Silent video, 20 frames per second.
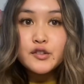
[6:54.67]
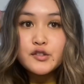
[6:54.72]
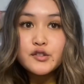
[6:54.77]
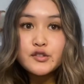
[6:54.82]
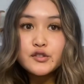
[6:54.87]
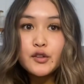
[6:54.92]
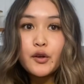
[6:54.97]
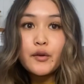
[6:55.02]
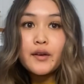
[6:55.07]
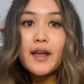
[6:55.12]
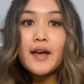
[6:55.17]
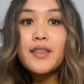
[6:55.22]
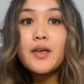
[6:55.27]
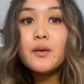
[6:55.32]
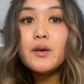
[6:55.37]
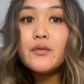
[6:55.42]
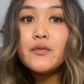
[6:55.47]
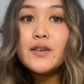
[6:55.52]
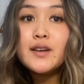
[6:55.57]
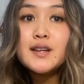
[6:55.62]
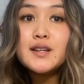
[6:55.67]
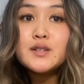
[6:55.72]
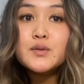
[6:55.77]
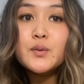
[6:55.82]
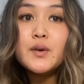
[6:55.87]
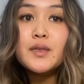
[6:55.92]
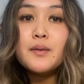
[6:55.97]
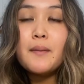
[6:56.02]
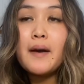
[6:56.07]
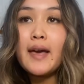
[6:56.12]
So now that we finished
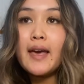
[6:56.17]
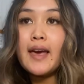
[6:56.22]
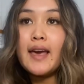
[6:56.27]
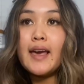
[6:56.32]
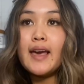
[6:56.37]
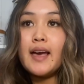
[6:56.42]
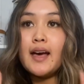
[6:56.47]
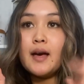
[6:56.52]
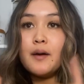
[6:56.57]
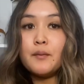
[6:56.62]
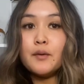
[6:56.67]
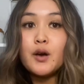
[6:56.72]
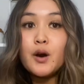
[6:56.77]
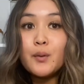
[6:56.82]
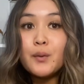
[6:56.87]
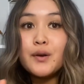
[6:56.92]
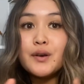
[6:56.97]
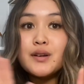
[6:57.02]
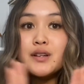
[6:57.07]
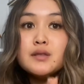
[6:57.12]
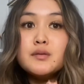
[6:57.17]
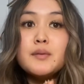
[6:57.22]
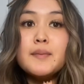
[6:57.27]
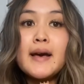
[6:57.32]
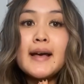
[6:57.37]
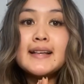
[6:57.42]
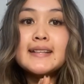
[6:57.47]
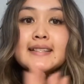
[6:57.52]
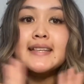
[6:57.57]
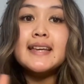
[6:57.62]
with my coworkers' boo
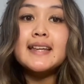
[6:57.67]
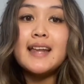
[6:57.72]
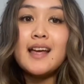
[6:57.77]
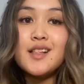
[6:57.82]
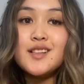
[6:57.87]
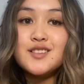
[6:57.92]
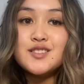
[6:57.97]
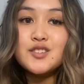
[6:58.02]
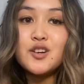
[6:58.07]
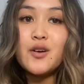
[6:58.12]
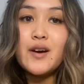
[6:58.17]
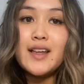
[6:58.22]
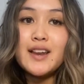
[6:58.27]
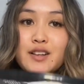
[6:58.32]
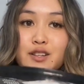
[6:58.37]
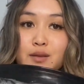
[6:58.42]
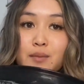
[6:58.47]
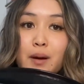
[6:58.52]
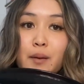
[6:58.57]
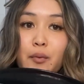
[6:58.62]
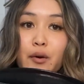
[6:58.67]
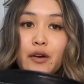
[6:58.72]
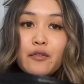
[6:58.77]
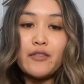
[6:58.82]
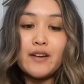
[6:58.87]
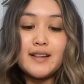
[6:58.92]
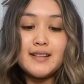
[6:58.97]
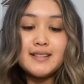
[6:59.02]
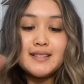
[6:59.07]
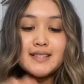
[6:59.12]
basket, now let's go ahead and do my
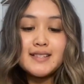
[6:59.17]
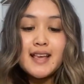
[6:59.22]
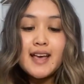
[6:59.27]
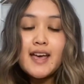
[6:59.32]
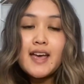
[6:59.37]
boyfriend's.